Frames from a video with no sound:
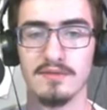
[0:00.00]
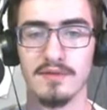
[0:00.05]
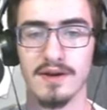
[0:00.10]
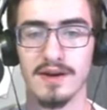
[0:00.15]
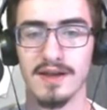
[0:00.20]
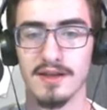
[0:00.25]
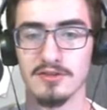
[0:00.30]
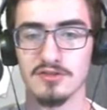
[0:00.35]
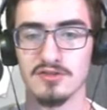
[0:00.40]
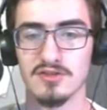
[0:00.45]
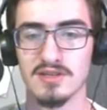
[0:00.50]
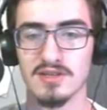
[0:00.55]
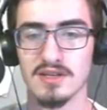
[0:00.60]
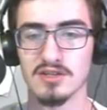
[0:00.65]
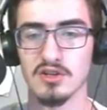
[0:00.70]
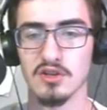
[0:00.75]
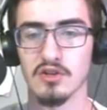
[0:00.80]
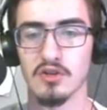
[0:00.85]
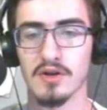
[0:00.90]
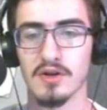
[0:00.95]
very
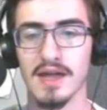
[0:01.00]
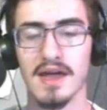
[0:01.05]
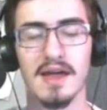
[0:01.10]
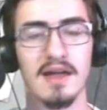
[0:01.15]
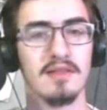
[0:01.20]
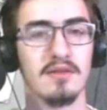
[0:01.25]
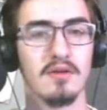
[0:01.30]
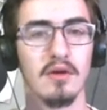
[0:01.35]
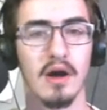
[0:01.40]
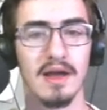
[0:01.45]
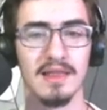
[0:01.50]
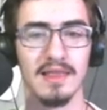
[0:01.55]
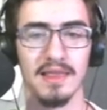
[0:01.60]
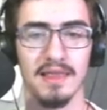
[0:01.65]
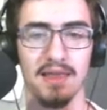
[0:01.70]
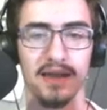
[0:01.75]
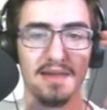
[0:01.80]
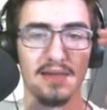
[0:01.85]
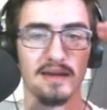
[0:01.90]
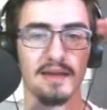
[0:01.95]
interesting to look at, and I
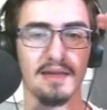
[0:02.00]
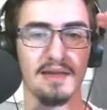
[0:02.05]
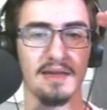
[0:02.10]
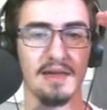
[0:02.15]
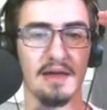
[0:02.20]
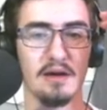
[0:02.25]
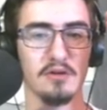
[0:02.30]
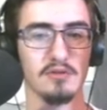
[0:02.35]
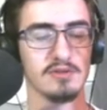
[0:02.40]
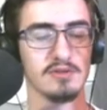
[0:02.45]
like how